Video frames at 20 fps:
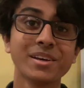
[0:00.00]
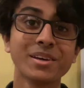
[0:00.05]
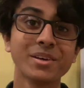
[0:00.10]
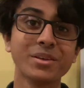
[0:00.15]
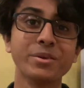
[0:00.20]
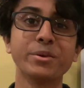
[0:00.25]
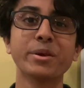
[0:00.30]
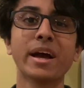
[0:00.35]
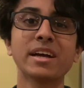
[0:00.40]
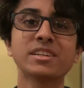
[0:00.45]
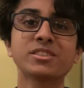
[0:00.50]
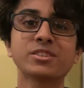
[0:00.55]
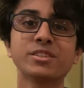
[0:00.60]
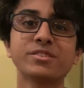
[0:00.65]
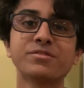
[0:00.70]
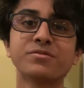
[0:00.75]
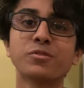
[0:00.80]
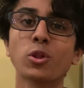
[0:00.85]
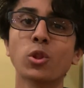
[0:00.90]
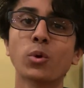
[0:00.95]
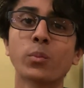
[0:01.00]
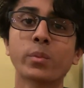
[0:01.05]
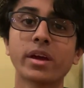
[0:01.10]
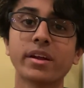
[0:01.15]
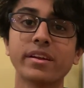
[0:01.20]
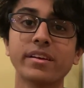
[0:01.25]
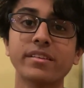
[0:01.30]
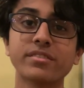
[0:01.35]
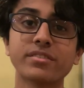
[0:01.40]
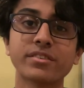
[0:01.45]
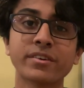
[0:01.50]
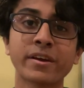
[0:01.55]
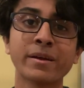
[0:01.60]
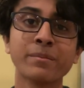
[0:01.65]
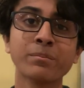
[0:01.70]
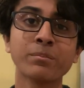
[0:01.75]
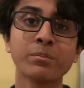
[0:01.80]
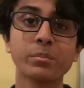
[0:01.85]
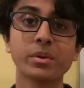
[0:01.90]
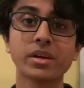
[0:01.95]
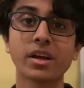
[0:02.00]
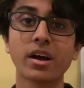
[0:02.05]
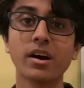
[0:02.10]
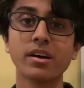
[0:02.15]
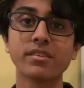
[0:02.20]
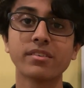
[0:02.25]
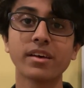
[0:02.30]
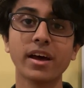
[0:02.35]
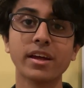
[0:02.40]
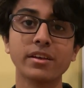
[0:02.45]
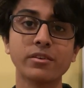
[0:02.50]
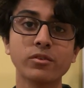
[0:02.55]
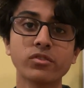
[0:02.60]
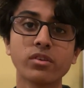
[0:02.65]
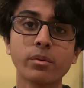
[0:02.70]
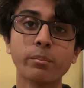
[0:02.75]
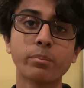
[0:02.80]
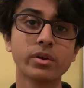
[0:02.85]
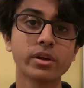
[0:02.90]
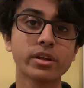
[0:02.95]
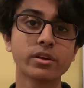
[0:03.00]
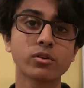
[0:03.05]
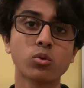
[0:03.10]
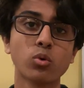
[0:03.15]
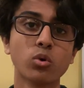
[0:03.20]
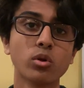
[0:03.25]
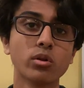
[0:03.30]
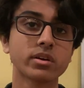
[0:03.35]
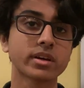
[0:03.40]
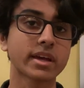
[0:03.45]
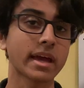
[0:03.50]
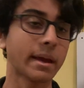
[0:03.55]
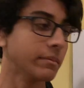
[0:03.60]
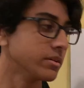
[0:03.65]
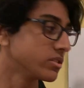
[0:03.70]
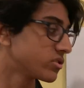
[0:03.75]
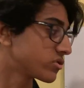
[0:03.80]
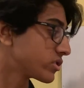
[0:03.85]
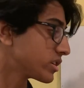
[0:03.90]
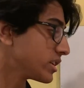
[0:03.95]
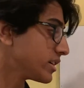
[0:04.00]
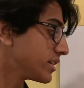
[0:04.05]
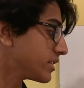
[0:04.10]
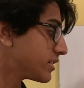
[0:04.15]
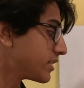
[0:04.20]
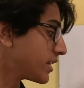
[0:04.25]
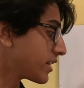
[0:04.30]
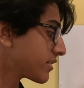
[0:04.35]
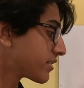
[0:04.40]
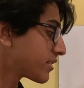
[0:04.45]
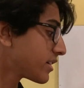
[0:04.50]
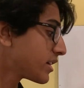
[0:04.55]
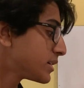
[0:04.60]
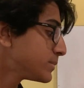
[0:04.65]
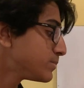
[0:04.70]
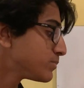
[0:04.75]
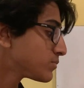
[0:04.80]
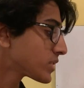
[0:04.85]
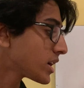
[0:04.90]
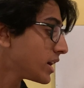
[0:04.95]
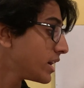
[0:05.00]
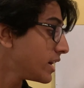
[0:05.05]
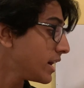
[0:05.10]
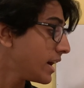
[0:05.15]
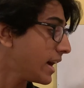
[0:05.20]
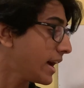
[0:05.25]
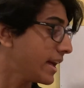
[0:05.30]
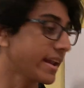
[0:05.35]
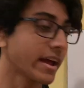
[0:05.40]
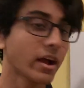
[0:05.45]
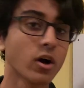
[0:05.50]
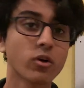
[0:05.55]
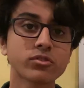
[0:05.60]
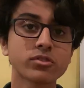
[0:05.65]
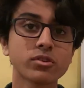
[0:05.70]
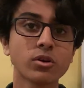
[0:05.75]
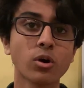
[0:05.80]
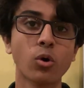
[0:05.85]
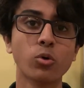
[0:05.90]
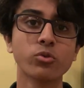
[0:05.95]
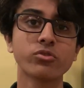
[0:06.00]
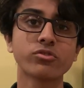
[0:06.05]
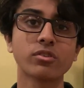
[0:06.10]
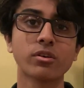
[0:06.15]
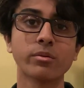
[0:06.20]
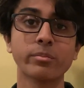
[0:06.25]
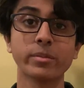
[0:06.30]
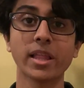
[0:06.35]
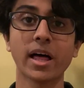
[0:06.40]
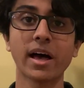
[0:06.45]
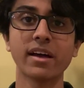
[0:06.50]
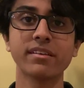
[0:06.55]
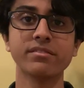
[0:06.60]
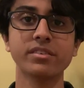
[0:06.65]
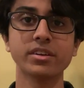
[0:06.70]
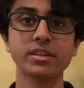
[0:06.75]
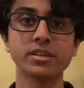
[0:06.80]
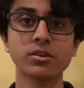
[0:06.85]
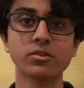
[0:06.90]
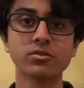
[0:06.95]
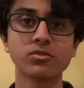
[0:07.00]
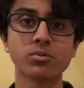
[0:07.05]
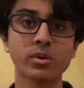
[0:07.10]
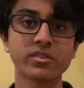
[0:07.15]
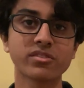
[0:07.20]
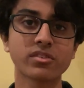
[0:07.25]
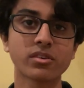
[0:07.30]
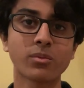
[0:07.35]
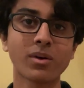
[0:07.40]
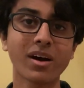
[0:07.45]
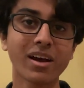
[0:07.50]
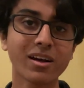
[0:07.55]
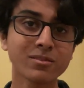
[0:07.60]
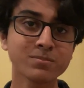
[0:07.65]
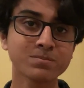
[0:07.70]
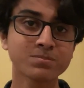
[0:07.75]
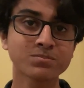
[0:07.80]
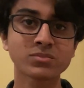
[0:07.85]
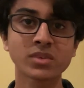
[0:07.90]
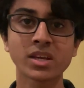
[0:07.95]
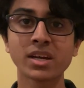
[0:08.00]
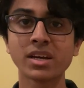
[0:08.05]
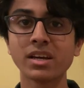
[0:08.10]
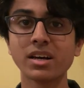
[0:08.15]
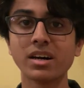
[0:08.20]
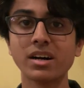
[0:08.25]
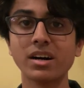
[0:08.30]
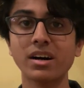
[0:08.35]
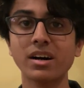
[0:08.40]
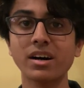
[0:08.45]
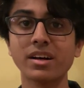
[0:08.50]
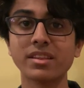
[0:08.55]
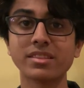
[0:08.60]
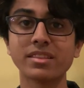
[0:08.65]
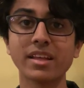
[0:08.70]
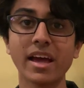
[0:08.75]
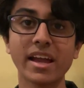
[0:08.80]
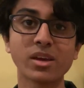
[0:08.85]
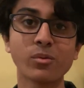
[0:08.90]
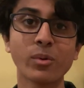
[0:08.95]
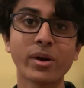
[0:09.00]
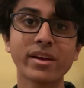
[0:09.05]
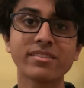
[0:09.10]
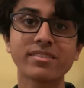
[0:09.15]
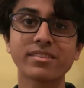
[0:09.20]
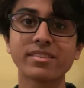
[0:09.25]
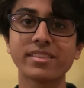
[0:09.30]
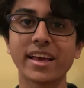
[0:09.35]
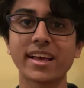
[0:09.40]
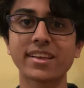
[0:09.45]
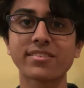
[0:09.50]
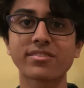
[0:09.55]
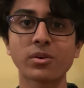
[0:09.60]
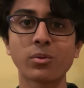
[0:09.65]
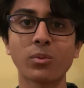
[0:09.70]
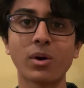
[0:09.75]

you guys should follow me on Instagram because I do some pretty cool chemistry related things there. And I also host some live videos once in a while. Uh, anyways, thanks for